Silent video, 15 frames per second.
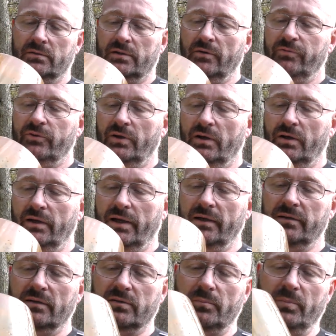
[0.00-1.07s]
definitely
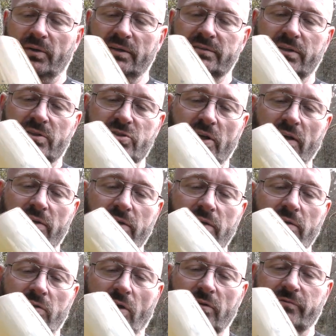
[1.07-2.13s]
entered the ballistic
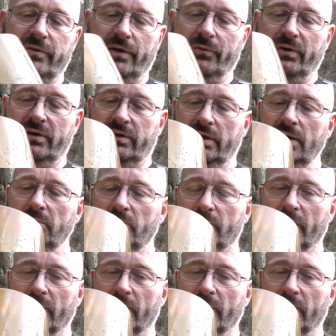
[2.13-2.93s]
gelatin, not very deep,